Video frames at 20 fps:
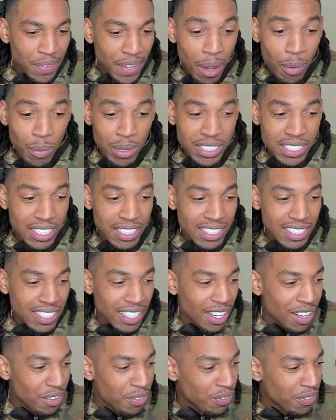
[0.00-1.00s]
That was a
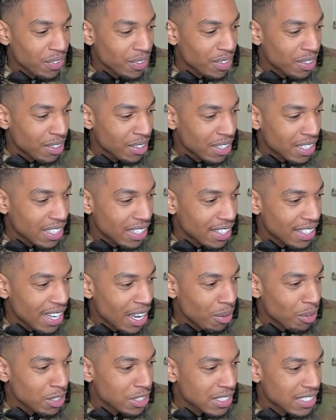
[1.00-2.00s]
tough
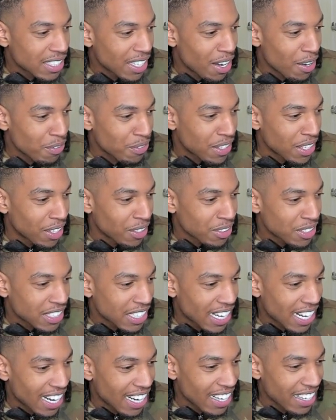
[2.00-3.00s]
that was tough though,
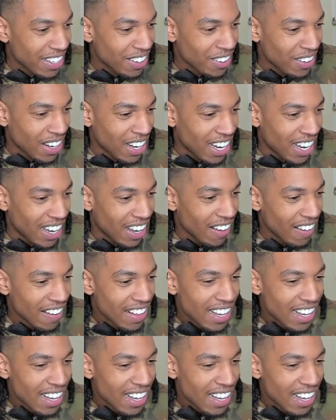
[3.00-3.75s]
chat. I ain't gonna lie.